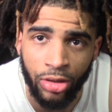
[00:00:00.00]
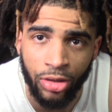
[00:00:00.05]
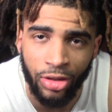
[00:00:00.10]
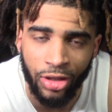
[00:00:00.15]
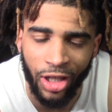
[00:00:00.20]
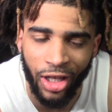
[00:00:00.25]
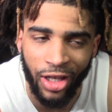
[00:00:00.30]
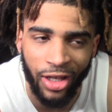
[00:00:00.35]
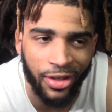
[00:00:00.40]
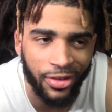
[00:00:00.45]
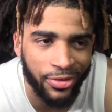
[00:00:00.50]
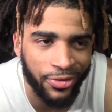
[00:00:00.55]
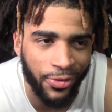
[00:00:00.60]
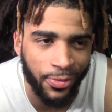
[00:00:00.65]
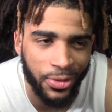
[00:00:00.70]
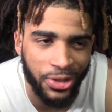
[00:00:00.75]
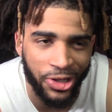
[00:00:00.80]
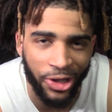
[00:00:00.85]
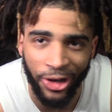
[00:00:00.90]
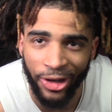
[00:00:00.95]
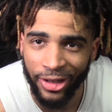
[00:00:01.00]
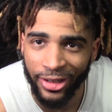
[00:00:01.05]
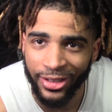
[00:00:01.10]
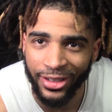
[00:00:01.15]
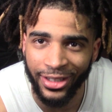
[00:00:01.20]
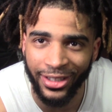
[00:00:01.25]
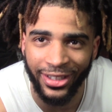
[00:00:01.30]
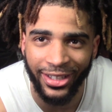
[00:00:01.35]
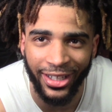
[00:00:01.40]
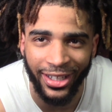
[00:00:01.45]
From the
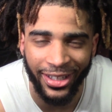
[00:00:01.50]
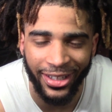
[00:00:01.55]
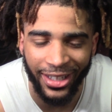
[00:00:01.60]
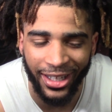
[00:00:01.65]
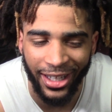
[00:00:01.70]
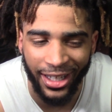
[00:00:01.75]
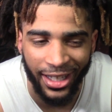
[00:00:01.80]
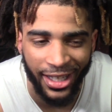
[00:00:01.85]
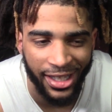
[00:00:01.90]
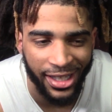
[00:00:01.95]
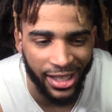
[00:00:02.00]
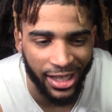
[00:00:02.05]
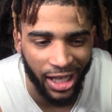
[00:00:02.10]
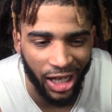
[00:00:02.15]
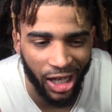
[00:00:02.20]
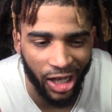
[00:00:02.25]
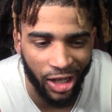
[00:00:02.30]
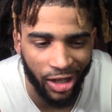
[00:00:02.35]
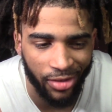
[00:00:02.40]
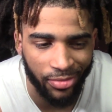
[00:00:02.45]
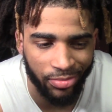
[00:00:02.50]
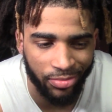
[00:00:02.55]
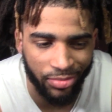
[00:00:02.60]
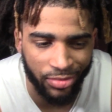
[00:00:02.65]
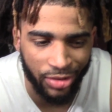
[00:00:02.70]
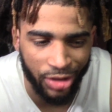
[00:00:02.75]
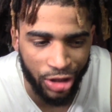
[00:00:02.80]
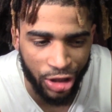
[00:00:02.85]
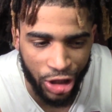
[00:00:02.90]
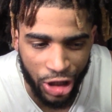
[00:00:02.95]
start.
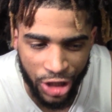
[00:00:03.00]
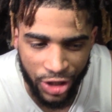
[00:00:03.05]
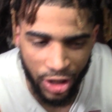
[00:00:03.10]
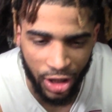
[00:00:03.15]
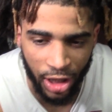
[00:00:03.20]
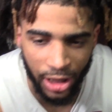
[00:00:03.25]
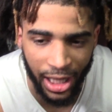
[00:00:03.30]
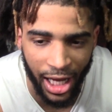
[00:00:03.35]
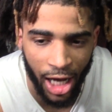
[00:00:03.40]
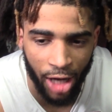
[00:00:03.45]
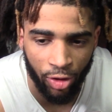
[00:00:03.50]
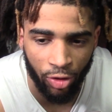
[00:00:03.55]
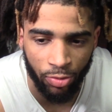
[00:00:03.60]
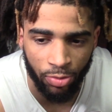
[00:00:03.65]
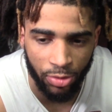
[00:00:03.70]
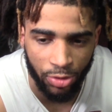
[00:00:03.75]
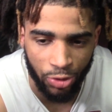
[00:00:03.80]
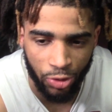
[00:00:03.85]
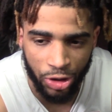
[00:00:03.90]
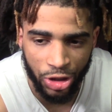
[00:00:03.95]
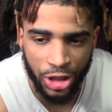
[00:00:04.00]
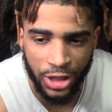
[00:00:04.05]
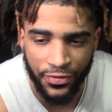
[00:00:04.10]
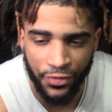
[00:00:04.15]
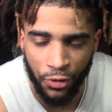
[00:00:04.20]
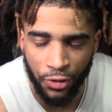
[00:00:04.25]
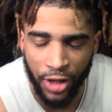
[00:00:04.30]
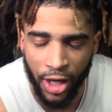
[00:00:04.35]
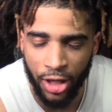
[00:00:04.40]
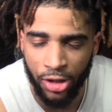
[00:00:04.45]
just in the locker room, I just
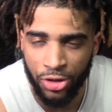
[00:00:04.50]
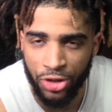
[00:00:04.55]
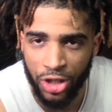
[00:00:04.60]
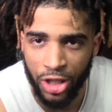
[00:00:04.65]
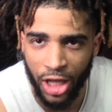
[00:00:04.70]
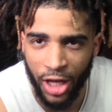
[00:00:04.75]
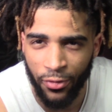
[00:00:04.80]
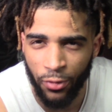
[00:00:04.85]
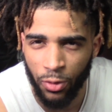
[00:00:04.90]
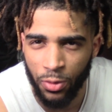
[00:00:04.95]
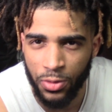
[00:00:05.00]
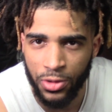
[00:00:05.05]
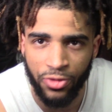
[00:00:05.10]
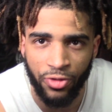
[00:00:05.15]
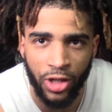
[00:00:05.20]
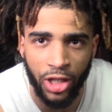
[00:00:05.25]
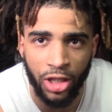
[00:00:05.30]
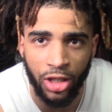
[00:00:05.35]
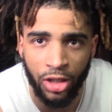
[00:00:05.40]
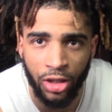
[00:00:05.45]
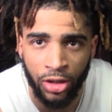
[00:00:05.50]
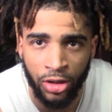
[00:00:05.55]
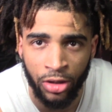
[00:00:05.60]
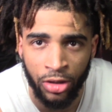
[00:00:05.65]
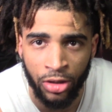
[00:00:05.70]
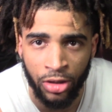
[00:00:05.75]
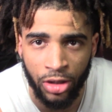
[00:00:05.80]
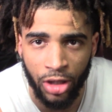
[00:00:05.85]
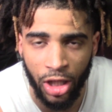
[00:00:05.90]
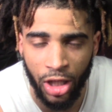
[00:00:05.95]
feel the energy. Everyone was ready
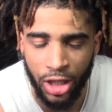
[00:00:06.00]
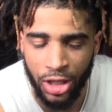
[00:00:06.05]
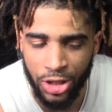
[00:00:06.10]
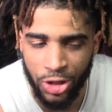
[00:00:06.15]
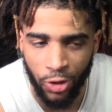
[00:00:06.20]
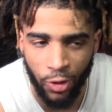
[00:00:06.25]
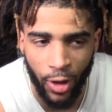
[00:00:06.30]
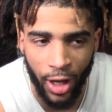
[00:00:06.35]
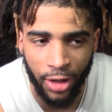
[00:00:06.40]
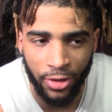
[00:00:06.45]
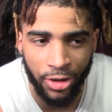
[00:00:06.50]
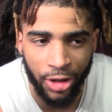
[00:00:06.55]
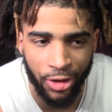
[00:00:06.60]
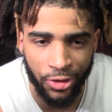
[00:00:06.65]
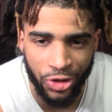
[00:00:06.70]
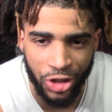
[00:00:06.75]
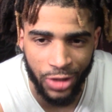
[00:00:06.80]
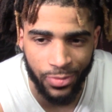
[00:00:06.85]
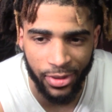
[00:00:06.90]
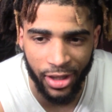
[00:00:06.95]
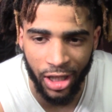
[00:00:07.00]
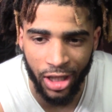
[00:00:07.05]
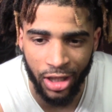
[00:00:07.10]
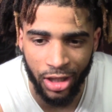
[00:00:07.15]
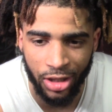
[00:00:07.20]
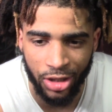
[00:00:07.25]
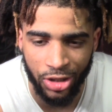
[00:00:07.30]
to go out there and just play.